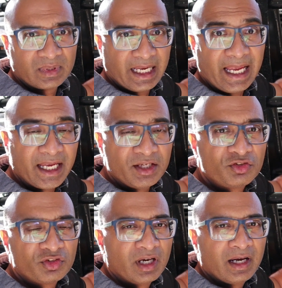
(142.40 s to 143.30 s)
the
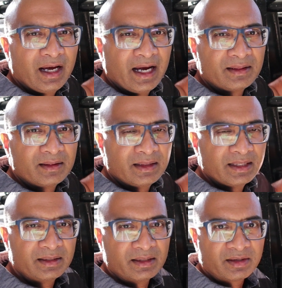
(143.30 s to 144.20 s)
age and
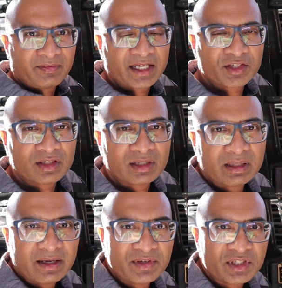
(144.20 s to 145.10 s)
the
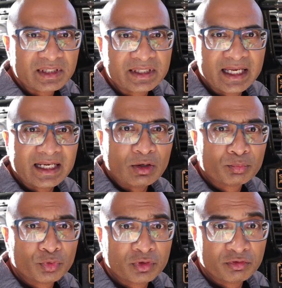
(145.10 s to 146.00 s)
reflection efficiency and
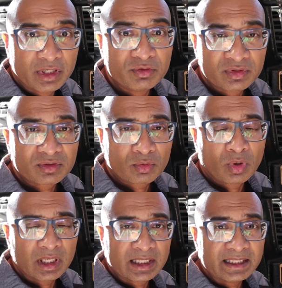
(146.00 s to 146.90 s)
output reduces
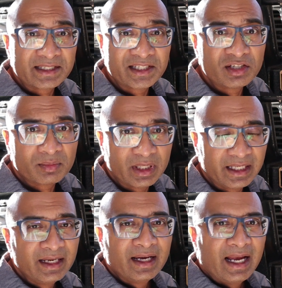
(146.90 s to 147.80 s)
quite considerably.